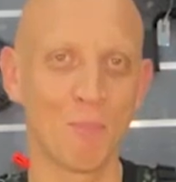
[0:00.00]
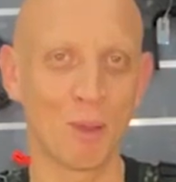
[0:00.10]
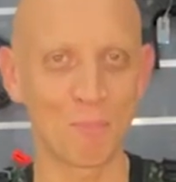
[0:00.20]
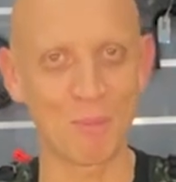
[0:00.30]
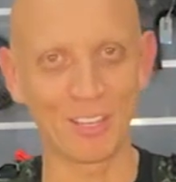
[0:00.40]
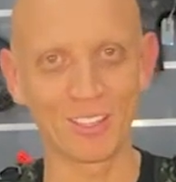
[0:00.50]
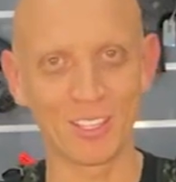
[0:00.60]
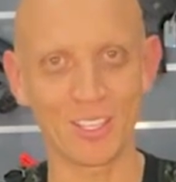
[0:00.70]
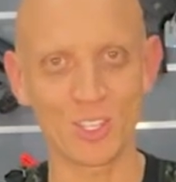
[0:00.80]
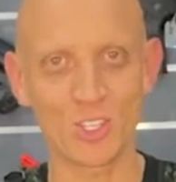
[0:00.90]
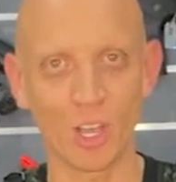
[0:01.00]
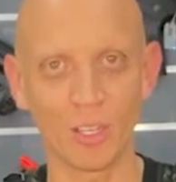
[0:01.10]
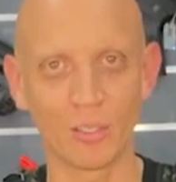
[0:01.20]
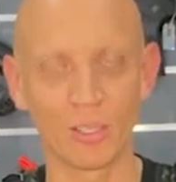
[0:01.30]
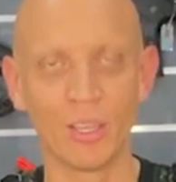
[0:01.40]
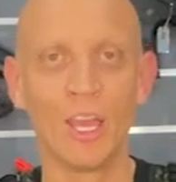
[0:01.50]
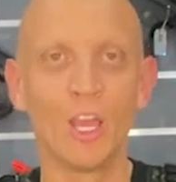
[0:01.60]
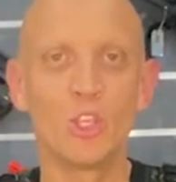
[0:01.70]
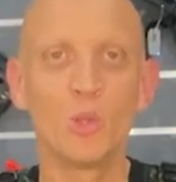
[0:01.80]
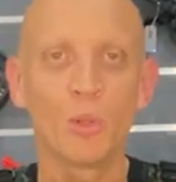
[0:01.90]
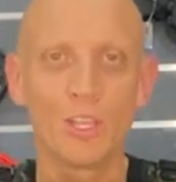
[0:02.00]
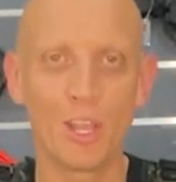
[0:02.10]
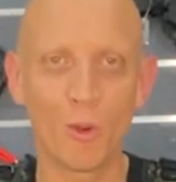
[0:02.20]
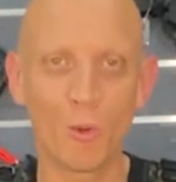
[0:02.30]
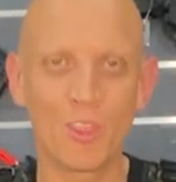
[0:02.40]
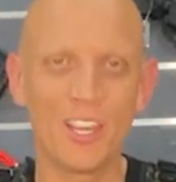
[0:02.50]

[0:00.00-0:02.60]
about Metal Gear Solid, you will know the